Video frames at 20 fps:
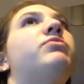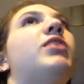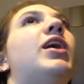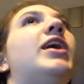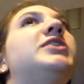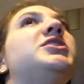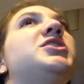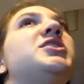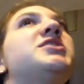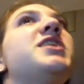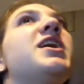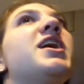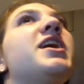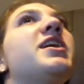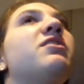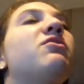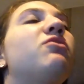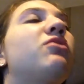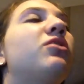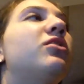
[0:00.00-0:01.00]
I just
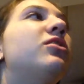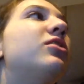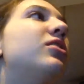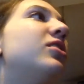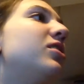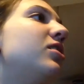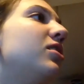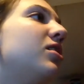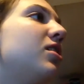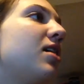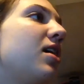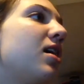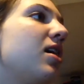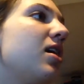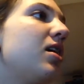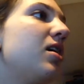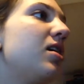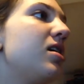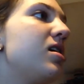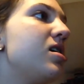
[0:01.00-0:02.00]
had I
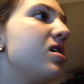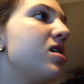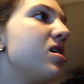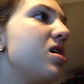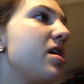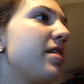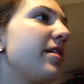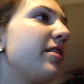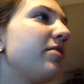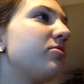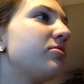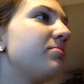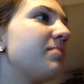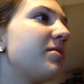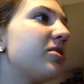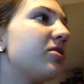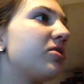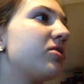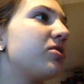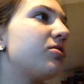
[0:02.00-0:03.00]
think it was
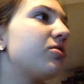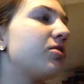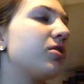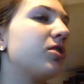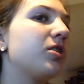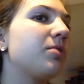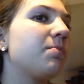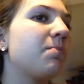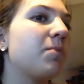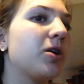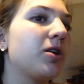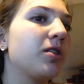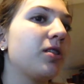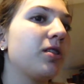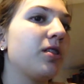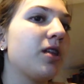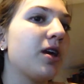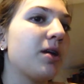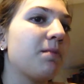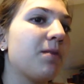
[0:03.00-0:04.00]
my third
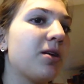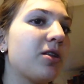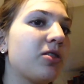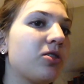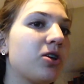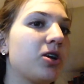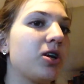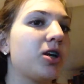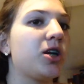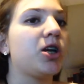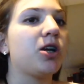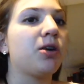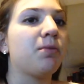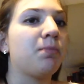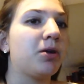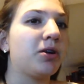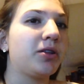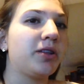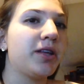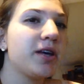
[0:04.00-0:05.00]
year
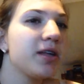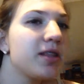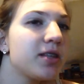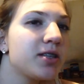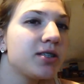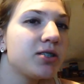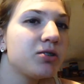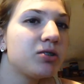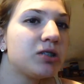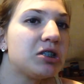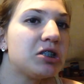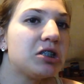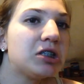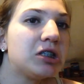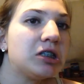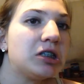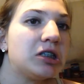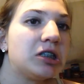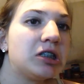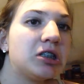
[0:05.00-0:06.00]
birthday this
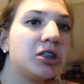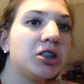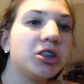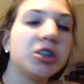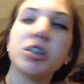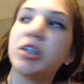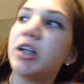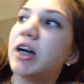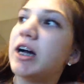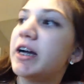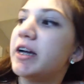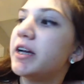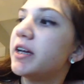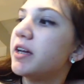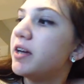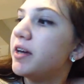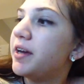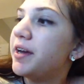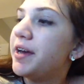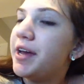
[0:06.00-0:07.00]
year in July.
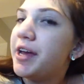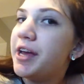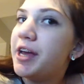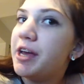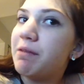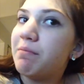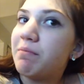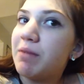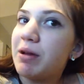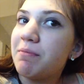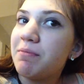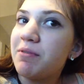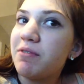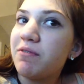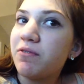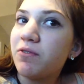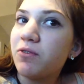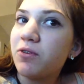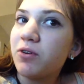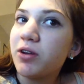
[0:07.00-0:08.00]
It might be
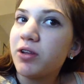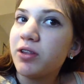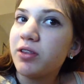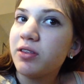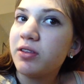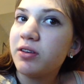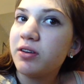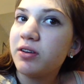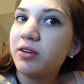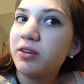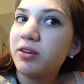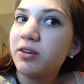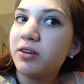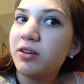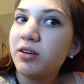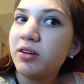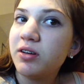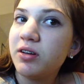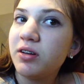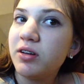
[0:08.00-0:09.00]
fourth.
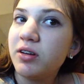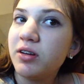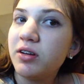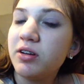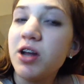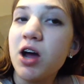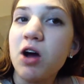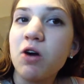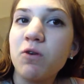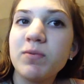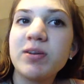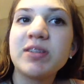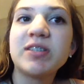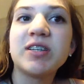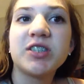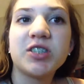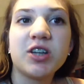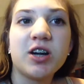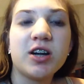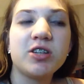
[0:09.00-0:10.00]
No, because
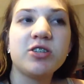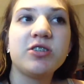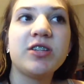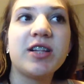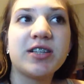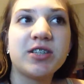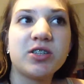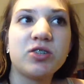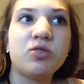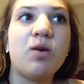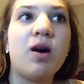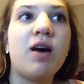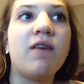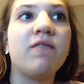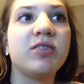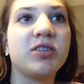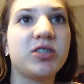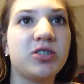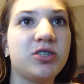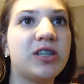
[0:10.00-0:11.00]
I started in
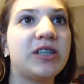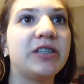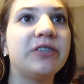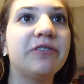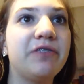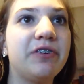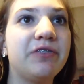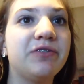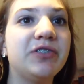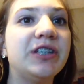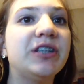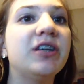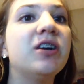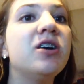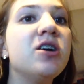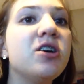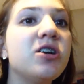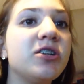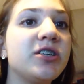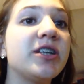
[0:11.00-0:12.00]
2012 and it's 2015.
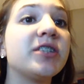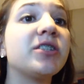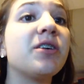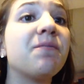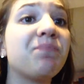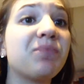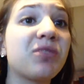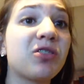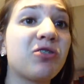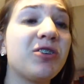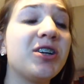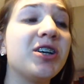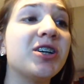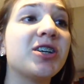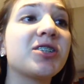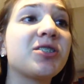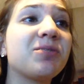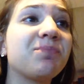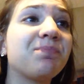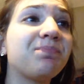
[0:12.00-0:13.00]
So yes, 3
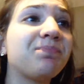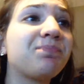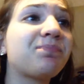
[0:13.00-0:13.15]
years.